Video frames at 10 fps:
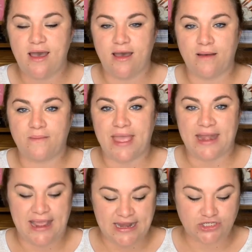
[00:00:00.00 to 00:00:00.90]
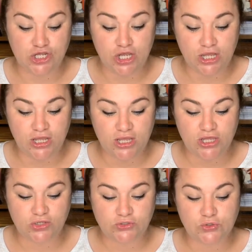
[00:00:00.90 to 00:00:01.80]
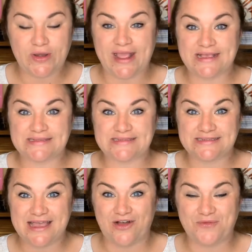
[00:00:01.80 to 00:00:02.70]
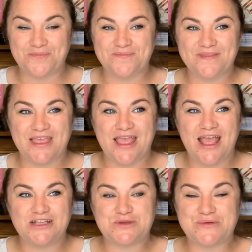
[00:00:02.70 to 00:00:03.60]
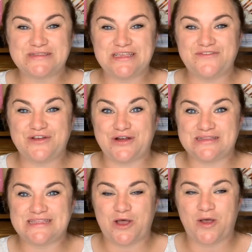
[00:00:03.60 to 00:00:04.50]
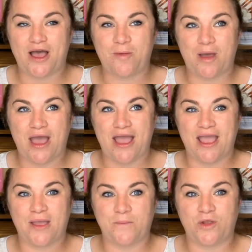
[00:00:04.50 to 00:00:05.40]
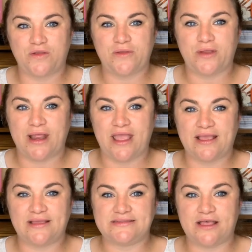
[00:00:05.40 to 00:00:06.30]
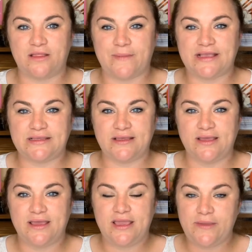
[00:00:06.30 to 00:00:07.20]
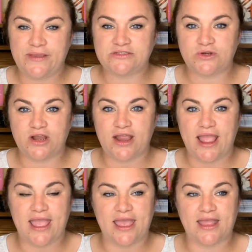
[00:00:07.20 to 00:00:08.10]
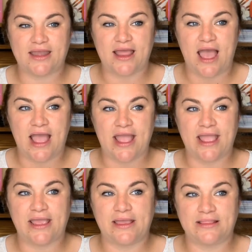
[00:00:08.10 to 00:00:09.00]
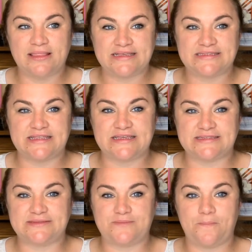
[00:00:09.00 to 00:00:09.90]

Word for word: Um, and it took two days to sell. So it wasn't even on sale. Um, I'm currently running a sale in my eBay store and I listed this